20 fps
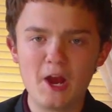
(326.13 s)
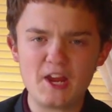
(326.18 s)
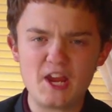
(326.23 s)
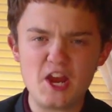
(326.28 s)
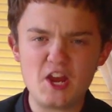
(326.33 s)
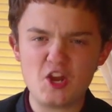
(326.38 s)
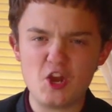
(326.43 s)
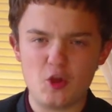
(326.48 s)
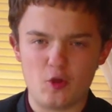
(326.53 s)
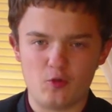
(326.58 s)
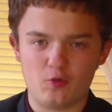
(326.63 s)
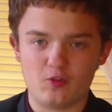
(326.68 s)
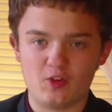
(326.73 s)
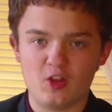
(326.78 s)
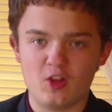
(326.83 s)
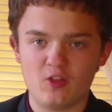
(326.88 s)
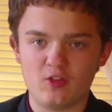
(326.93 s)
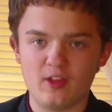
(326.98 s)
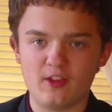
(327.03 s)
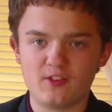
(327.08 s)
Breaking news.
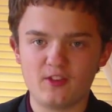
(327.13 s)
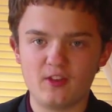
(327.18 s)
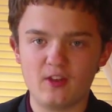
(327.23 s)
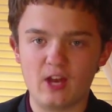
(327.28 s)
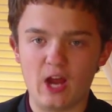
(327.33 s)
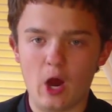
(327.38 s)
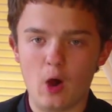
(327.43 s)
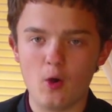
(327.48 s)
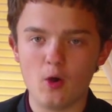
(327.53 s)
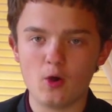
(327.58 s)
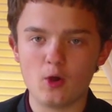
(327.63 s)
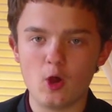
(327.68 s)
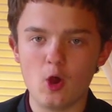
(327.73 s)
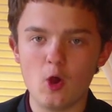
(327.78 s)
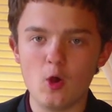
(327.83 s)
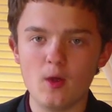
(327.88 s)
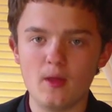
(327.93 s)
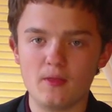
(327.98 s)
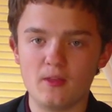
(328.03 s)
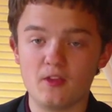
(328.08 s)
Less than an hour
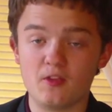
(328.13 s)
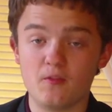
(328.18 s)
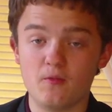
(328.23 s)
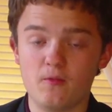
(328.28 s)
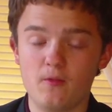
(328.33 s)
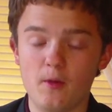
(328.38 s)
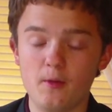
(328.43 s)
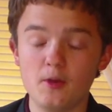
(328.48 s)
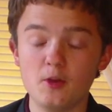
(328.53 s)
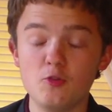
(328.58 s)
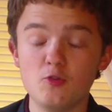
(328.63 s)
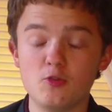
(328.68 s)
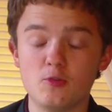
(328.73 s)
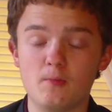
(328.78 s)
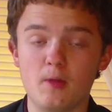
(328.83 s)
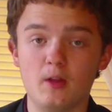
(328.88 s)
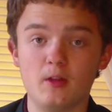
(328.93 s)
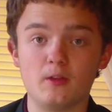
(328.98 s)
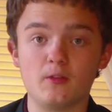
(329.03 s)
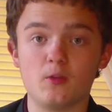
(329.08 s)
ago, in this very news
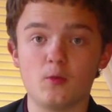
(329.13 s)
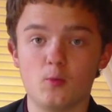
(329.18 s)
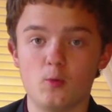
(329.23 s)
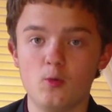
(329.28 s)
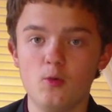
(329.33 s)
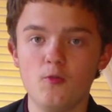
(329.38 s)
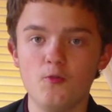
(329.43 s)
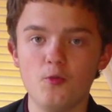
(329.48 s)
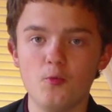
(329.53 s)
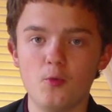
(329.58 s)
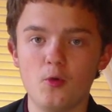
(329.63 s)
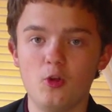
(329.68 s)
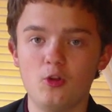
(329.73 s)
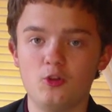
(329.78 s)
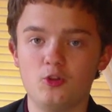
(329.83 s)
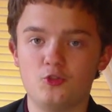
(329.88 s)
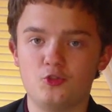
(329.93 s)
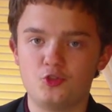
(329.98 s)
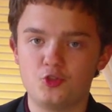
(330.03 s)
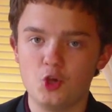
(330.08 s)
building, the ruler of the
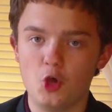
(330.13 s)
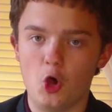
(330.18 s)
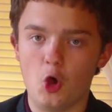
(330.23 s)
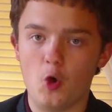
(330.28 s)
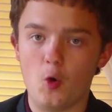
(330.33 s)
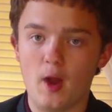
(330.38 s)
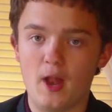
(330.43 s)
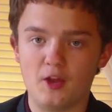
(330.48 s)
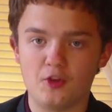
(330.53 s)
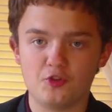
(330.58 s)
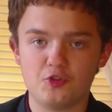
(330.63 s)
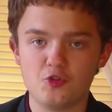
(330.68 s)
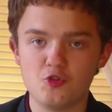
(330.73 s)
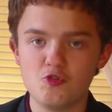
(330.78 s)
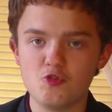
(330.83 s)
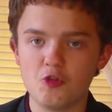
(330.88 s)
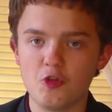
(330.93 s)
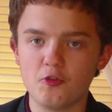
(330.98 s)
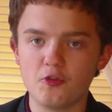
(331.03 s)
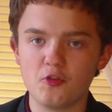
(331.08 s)
world, Joe, and his
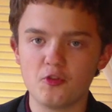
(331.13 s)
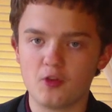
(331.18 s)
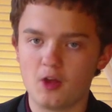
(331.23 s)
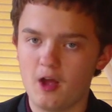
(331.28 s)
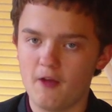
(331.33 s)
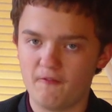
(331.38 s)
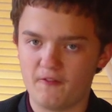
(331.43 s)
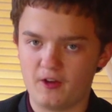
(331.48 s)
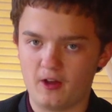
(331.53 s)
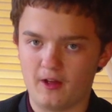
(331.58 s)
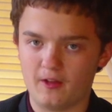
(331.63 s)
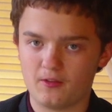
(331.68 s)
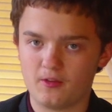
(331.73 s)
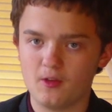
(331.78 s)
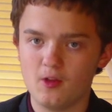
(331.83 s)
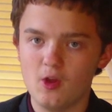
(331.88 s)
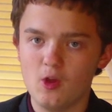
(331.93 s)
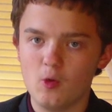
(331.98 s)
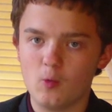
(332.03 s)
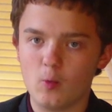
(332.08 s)
two closest confidants
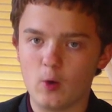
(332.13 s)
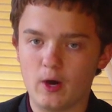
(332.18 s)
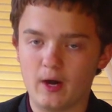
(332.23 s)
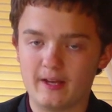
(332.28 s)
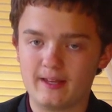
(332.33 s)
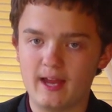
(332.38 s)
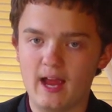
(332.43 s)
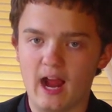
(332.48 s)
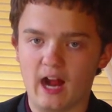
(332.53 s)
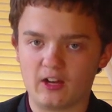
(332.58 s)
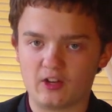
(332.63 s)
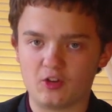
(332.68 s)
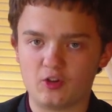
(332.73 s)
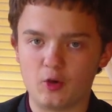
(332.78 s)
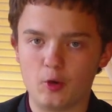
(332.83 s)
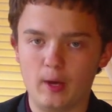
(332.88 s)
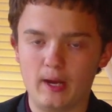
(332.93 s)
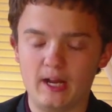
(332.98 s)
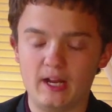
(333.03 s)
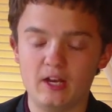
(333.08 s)
were attacked
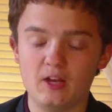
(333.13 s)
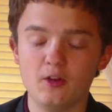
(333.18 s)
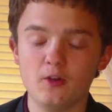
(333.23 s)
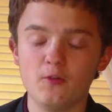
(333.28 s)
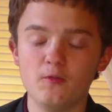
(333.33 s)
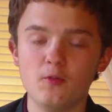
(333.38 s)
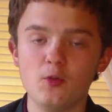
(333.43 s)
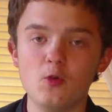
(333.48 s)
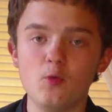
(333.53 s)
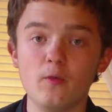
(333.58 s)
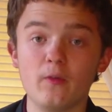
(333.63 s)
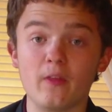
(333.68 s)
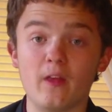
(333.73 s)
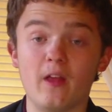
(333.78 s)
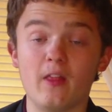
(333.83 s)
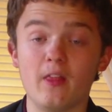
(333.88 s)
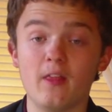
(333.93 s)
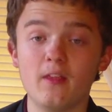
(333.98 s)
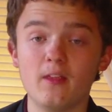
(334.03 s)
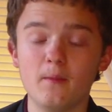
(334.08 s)
during an interview with
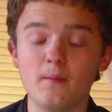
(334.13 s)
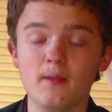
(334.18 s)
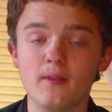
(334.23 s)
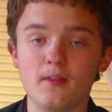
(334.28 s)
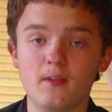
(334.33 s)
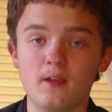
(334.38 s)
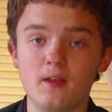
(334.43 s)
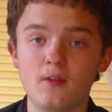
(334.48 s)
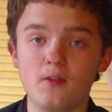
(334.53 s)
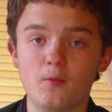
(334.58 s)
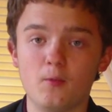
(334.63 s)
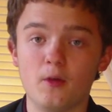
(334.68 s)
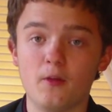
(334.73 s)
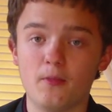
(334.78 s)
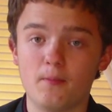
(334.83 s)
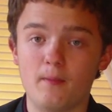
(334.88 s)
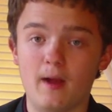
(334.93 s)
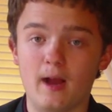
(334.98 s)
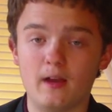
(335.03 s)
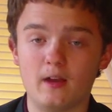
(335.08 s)
Elizabeth
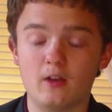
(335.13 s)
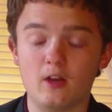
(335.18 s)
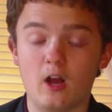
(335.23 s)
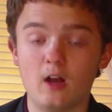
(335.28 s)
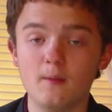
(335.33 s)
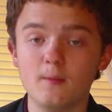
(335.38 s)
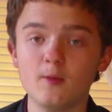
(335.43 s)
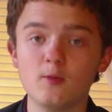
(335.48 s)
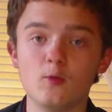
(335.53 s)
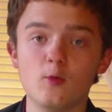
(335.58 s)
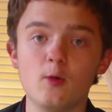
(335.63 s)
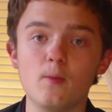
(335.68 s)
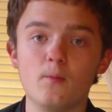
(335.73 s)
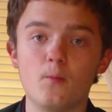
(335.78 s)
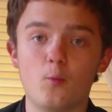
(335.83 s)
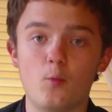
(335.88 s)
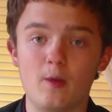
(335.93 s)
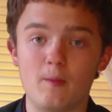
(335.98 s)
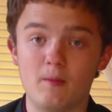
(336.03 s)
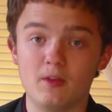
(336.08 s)
Kitzworth by an anonymous group
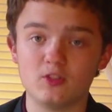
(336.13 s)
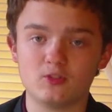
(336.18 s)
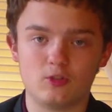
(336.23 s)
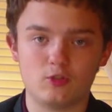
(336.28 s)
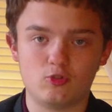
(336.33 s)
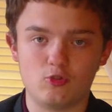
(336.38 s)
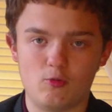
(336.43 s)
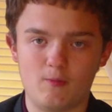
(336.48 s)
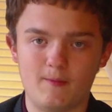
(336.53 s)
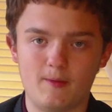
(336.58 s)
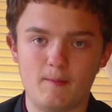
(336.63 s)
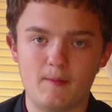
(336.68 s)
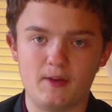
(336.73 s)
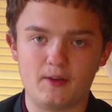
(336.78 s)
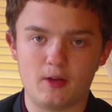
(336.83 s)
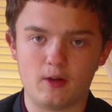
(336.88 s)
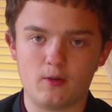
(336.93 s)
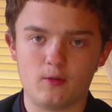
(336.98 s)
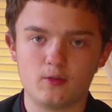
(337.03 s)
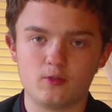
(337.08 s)
we must assume to be
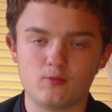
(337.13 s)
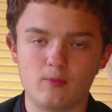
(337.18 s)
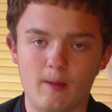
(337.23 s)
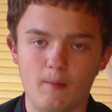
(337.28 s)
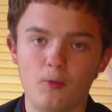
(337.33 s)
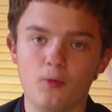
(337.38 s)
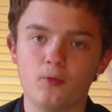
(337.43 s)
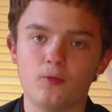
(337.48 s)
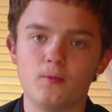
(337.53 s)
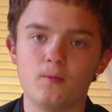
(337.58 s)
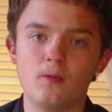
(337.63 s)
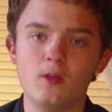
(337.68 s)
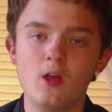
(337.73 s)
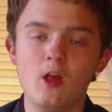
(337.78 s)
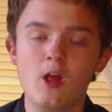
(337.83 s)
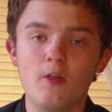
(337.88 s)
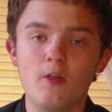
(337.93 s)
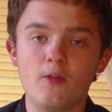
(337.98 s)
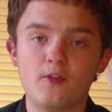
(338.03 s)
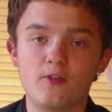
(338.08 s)
terrorist rebels.
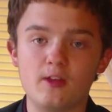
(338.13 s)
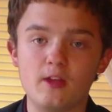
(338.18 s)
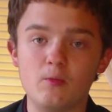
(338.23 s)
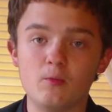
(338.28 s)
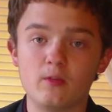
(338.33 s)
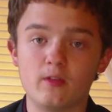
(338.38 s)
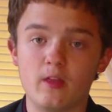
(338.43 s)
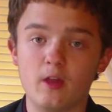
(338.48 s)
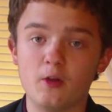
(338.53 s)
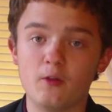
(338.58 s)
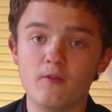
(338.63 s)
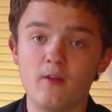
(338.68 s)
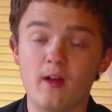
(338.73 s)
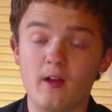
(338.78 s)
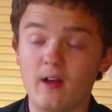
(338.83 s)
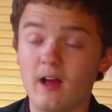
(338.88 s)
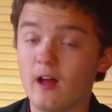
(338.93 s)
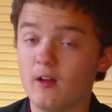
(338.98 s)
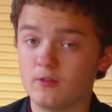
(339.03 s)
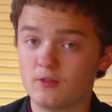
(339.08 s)
The scene was later
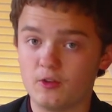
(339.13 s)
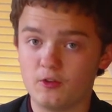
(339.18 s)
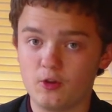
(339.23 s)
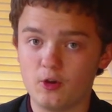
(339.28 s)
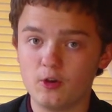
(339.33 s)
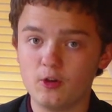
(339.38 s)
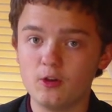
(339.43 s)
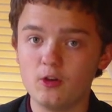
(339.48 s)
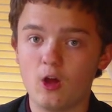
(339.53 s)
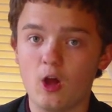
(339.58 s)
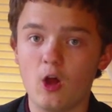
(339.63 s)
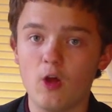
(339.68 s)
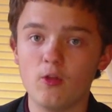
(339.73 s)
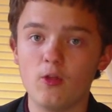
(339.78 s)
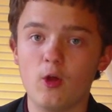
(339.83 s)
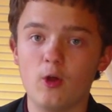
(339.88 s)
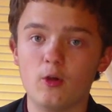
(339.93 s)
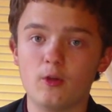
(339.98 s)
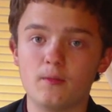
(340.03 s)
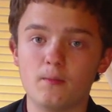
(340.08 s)
found deserted,
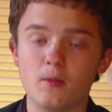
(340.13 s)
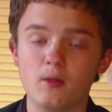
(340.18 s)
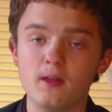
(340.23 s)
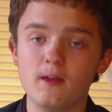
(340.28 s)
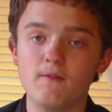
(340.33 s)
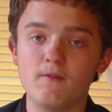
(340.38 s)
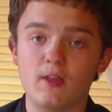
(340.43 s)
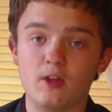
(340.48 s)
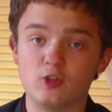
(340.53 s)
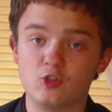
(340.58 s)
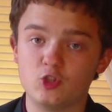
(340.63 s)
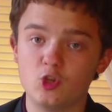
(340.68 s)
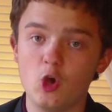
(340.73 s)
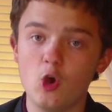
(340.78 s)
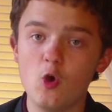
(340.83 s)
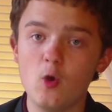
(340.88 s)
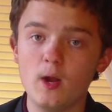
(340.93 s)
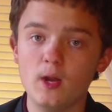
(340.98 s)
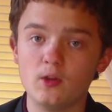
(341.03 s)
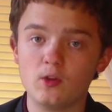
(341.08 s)
although it is believed that
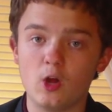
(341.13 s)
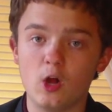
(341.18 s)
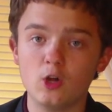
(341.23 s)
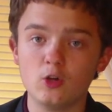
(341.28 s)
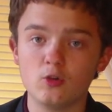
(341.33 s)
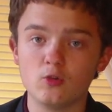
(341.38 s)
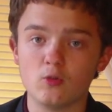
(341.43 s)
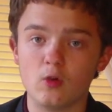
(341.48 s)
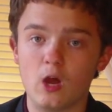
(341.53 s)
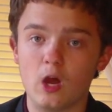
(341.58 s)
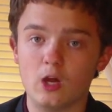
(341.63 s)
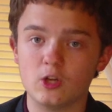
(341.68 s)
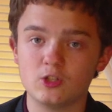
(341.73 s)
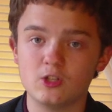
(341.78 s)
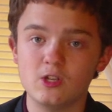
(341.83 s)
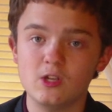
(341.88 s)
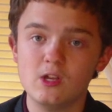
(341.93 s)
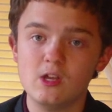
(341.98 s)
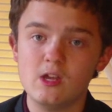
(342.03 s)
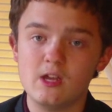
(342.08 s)
Joe and his entourage
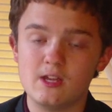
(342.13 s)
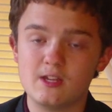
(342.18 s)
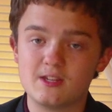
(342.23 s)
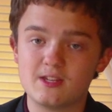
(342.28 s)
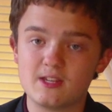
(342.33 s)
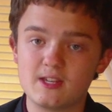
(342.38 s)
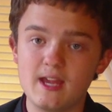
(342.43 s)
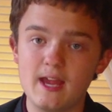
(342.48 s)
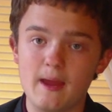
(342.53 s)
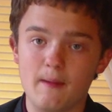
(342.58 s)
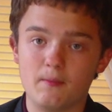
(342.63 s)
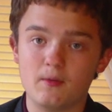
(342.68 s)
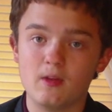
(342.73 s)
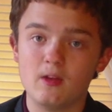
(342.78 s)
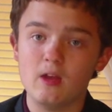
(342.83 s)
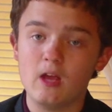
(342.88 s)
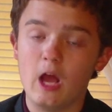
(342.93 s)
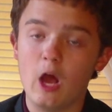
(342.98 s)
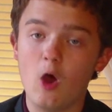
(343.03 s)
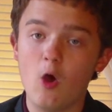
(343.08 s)
escaped.
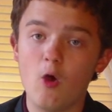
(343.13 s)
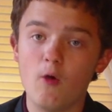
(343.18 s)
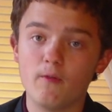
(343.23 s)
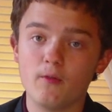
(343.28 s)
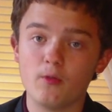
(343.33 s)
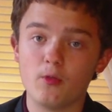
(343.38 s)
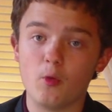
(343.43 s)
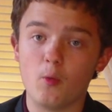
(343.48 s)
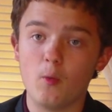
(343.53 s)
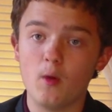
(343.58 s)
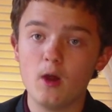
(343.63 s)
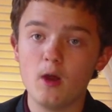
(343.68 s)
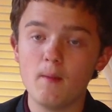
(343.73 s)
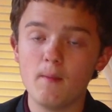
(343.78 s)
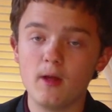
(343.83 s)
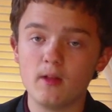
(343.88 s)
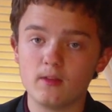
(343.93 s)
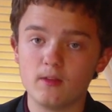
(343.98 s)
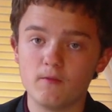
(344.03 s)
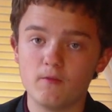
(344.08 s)
However, the
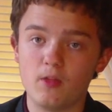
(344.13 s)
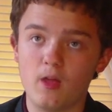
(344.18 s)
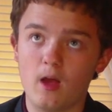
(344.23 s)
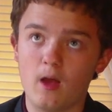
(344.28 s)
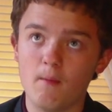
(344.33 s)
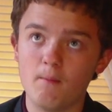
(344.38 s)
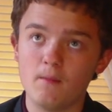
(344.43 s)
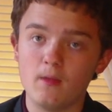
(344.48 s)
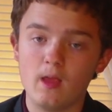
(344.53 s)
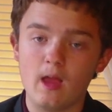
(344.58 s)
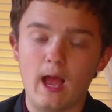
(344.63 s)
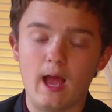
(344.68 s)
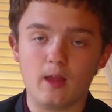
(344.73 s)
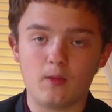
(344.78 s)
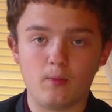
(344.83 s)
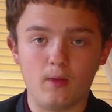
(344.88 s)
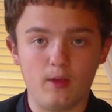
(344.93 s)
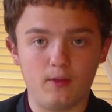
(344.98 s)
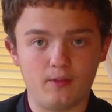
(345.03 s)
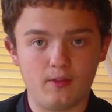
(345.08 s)
whereabouts of them,
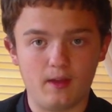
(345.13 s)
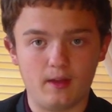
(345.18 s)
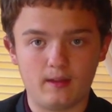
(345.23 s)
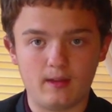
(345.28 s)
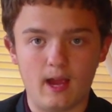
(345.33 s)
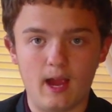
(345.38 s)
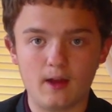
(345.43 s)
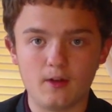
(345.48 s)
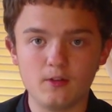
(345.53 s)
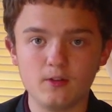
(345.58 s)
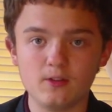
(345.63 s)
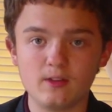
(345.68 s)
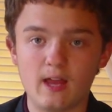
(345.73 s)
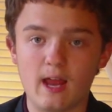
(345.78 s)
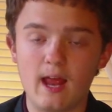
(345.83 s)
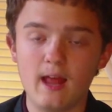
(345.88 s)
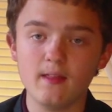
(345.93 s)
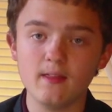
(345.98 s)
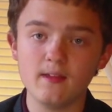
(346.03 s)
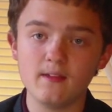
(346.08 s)
as well as the attackers,
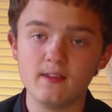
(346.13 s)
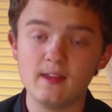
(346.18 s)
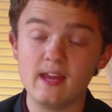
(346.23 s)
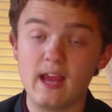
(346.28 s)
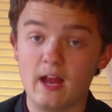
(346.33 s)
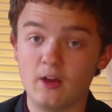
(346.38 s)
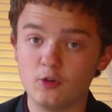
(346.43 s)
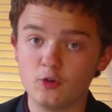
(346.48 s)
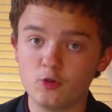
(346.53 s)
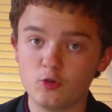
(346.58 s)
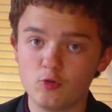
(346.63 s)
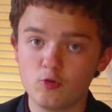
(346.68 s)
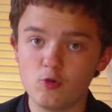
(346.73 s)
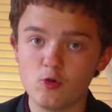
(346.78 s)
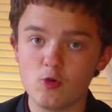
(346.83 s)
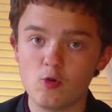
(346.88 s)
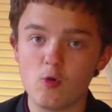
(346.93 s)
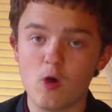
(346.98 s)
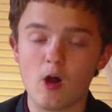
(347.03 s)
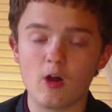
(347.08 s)
and Lizzy and her
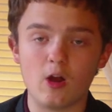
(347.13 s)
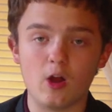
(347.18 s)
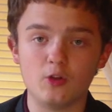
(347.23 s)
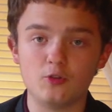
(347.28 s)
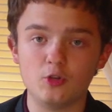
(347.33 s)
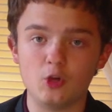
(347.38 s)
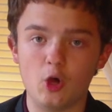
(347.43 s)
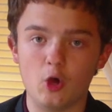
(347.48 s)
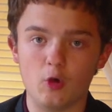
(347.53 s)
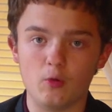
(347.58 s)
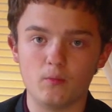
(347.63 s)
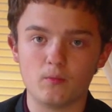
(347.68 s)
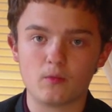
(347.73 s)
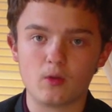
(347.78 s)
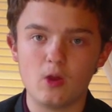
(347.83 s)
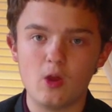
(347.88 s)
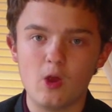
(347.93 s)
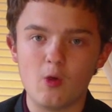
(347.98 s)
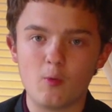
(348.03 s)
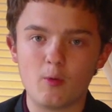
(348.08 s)
crew are unknown.
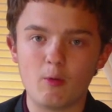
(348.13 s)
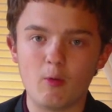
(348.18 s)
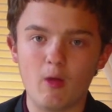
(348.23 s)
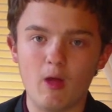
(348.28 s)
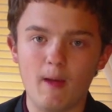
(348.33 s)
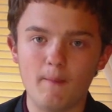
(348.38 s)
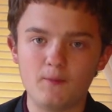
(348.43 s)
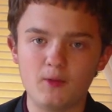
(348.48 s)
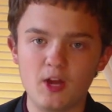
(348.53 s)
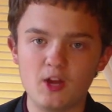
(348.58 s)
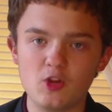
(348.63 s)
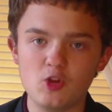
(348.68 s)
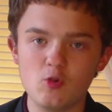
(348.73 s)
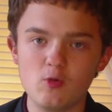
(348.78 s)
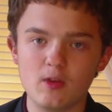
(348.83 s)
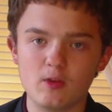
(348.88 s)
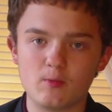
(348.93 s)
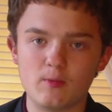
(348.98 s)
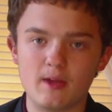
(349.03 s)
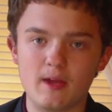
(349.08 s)
We will update
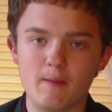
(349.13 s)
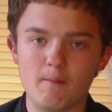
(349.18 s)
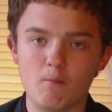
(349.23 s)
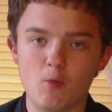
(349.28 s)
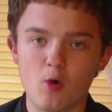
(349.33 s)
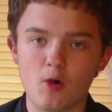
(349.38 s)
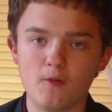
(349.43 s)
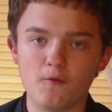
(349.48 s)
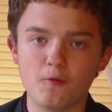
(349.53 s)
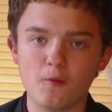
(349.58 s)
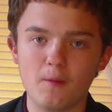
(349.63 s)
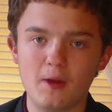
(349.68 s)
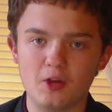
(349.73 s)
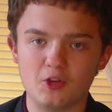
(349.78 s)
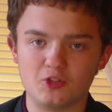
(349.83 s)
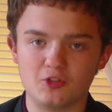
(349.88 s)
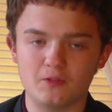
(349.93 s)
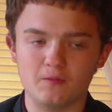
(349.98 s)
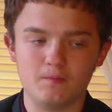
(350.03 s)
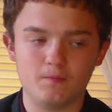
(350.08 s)
you as we get more
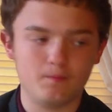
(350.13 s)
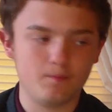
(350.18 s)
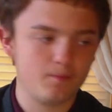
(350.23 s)
information.